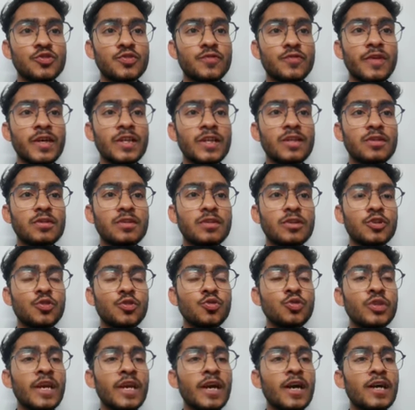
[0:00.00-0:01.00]
with to
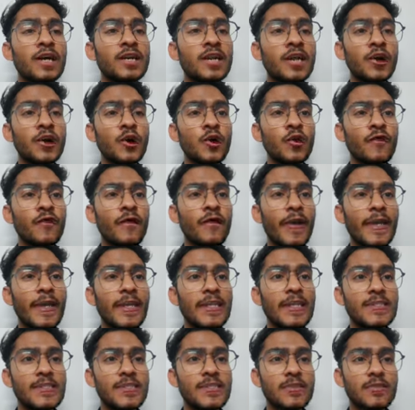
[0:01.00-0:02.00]
the other two
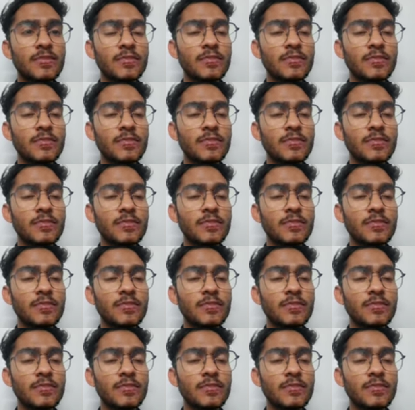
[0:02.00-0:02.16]
files